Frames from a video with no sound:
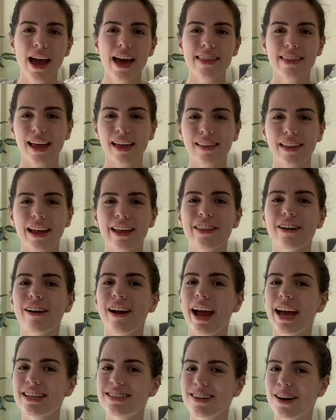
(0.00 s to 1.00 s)
They lay their
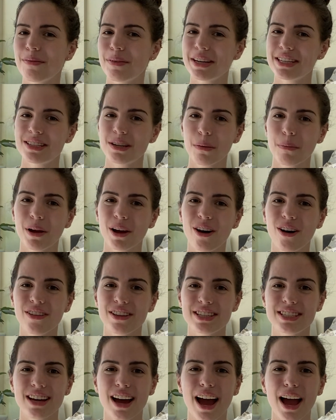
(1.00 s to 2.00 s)
heads on my stomach all the
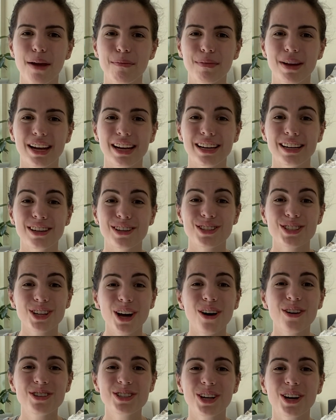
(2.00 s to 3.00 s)
time, and it is
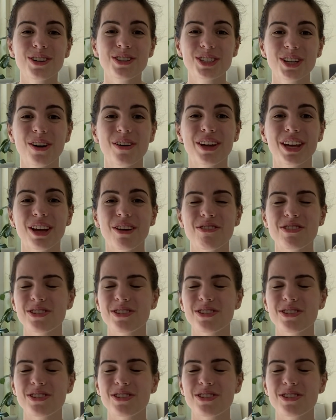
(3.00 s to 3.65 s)
so cute.